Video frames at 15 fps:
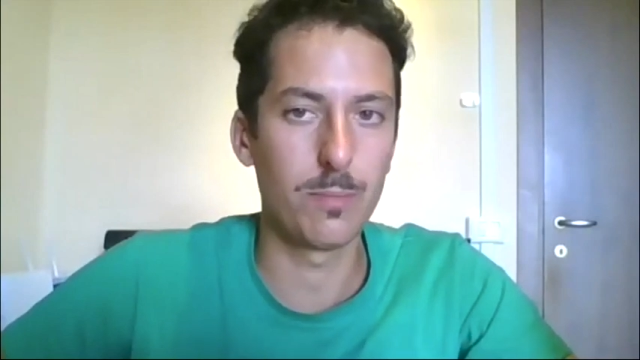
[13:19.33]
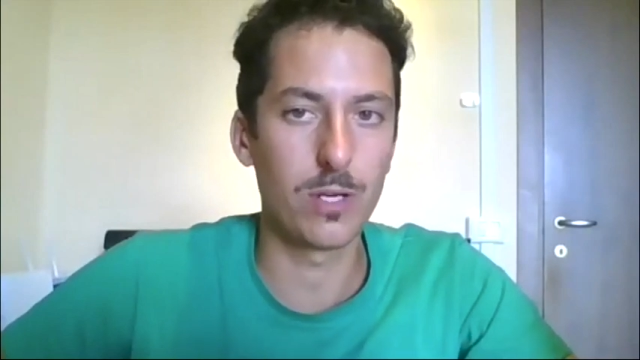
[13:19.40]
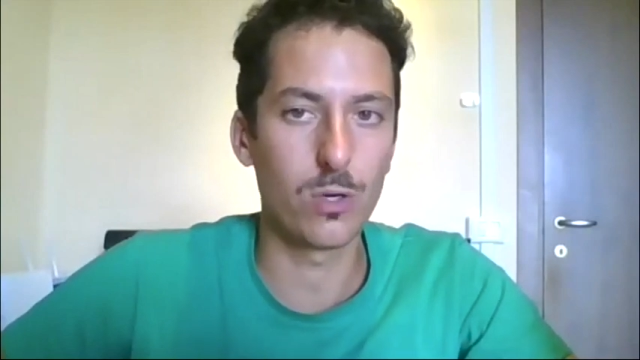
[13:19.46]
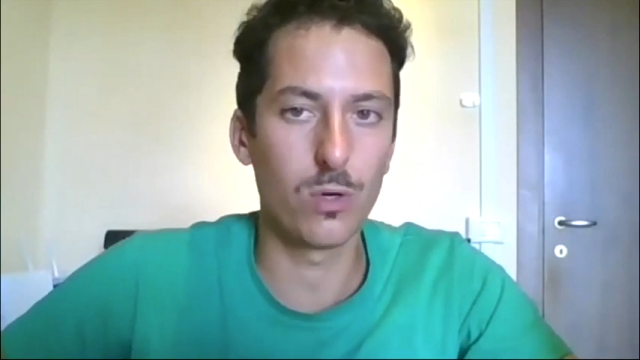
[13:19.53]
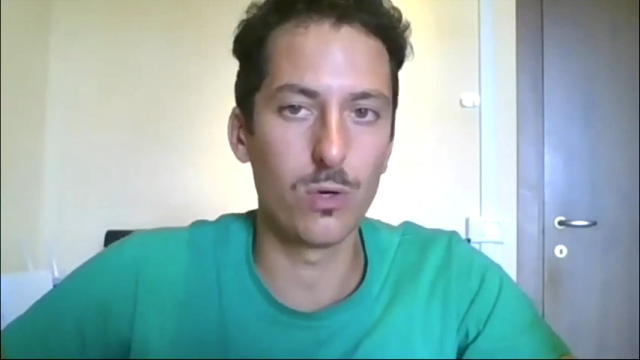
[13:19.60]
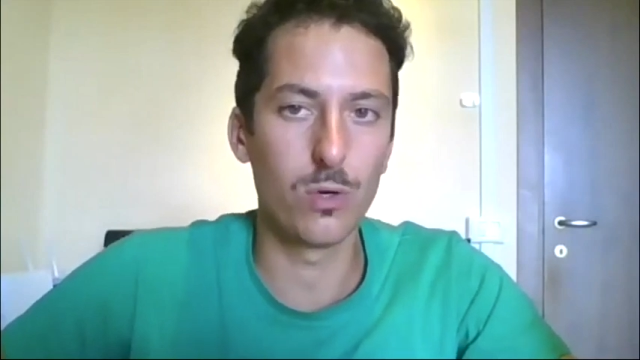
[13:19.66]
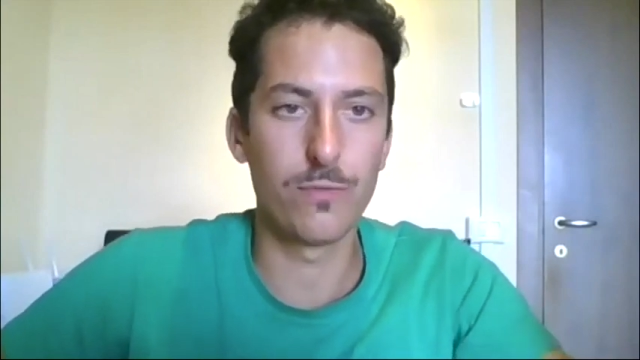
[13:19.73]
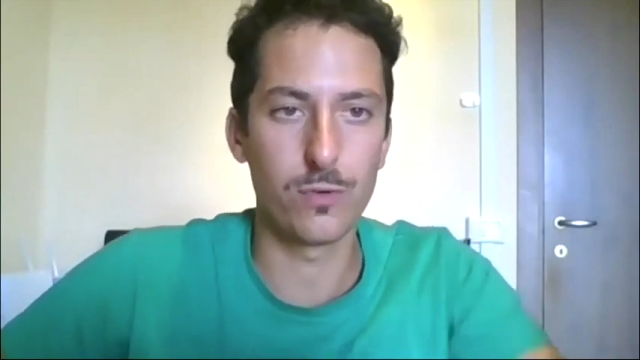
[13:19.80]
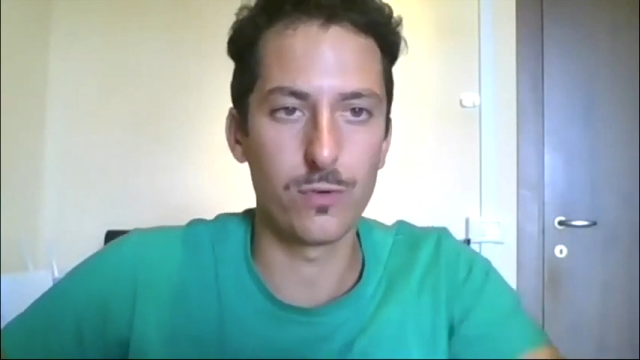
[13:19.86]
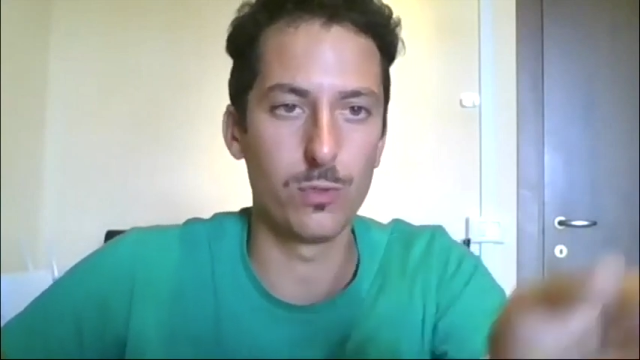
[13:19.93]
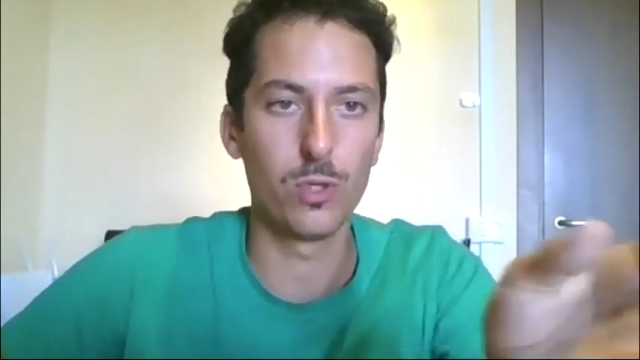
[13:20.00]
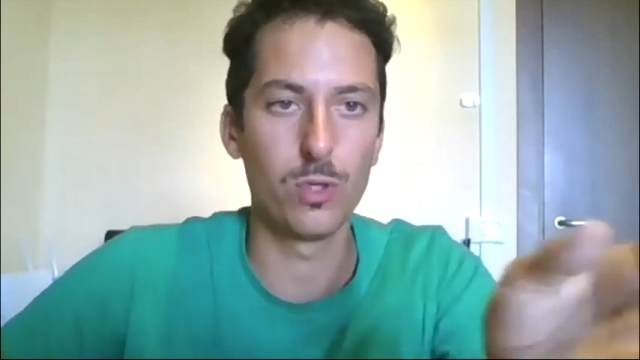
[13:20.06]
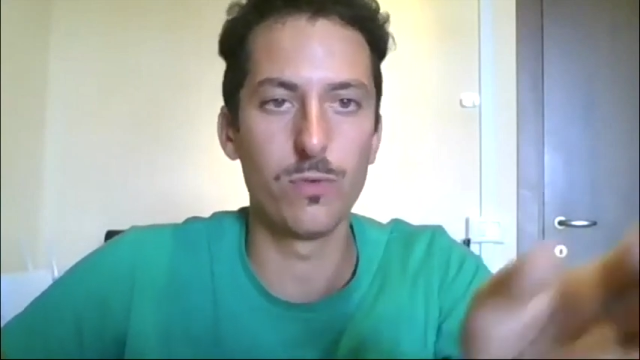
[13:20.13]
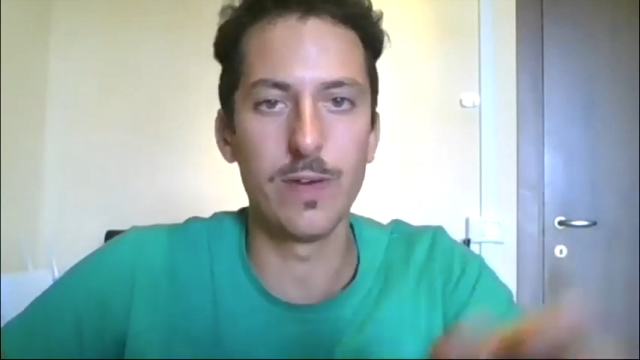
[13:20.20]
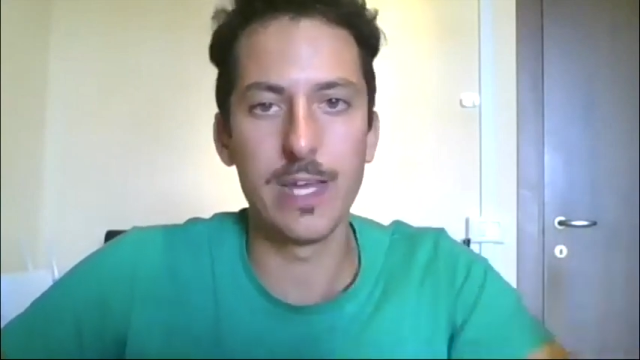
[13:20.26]
Barolo from
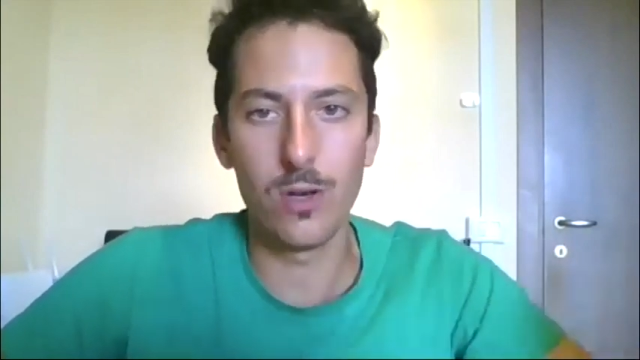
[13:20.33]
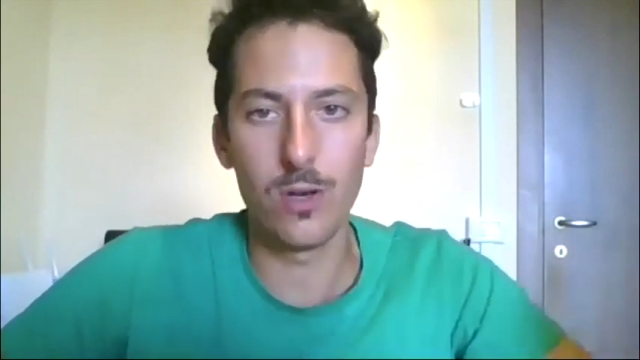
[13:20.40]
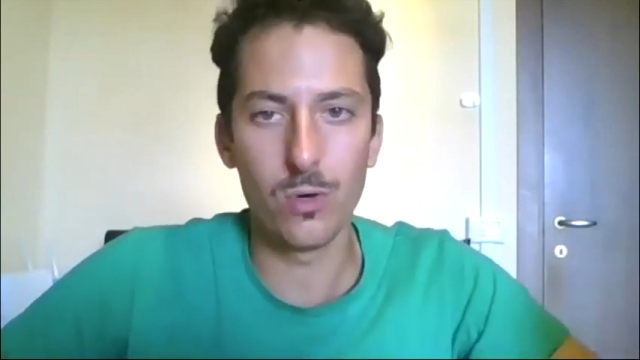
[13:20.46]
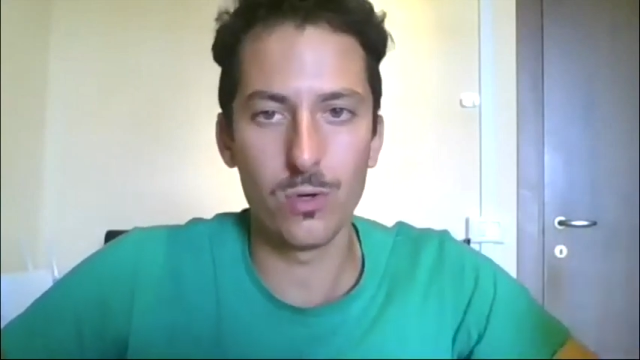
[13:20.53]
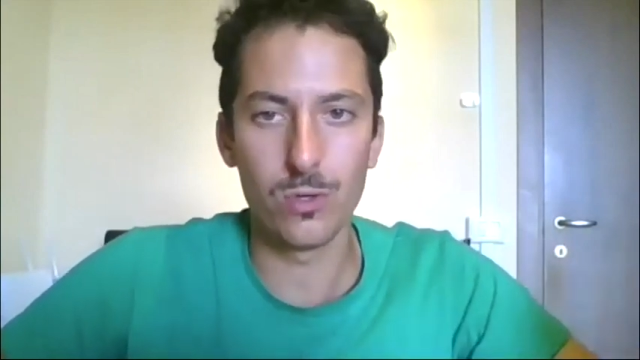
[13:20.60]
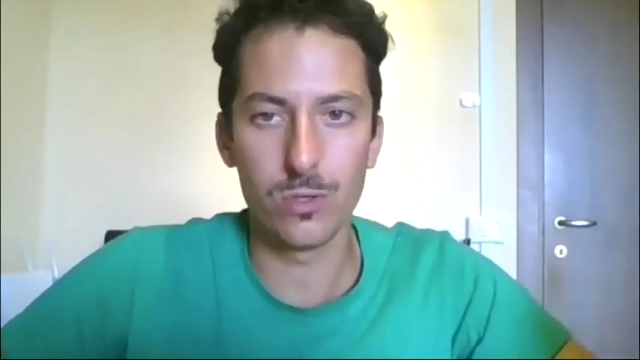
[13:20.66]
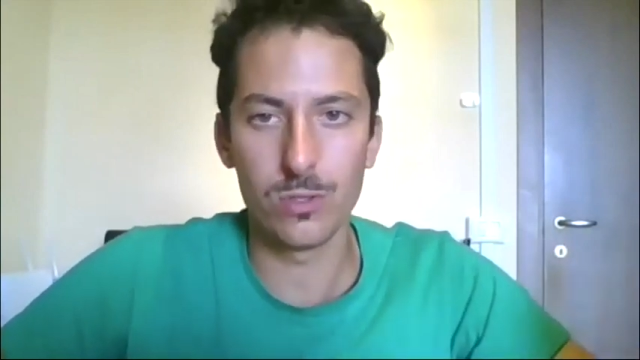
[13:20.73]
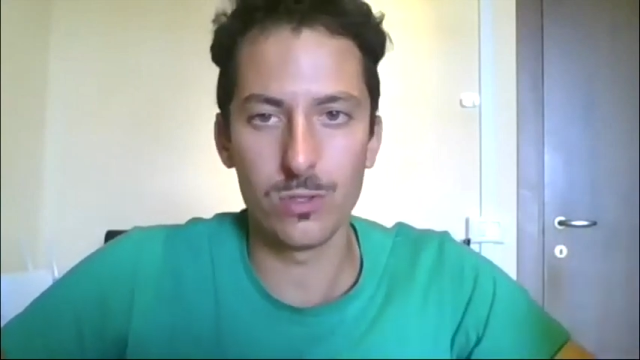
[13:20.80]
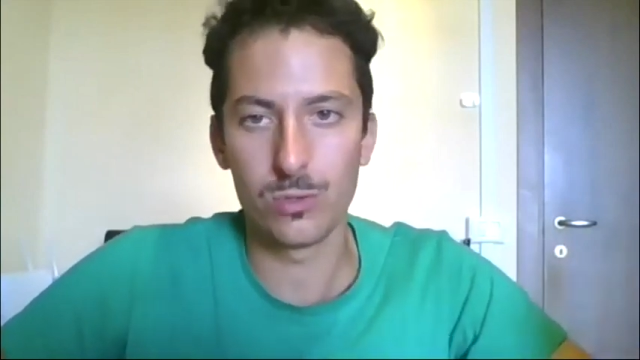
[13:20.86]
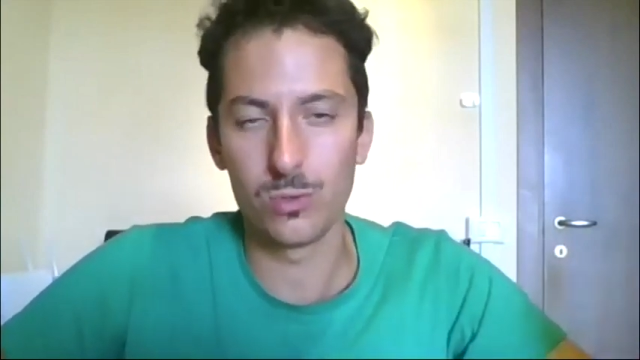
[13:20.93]
Novello